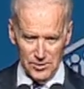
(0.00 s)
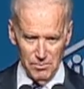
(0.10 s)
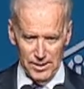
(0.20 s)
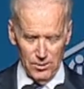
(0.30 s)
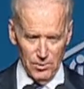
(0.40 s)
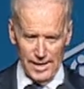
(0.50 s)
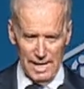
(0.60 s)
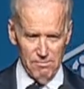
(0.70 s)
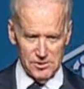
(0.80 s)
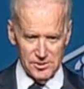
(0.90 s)
no matter what
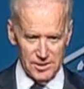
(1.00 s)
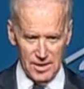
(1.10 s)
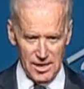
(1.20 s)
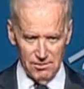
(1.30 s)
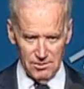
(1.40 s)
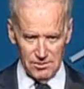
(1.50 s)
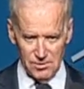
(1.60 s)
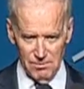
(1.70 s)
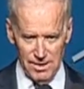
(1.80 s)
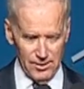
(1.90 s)
happens in the Congress, no
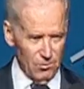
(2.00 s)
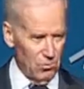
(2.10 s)
matter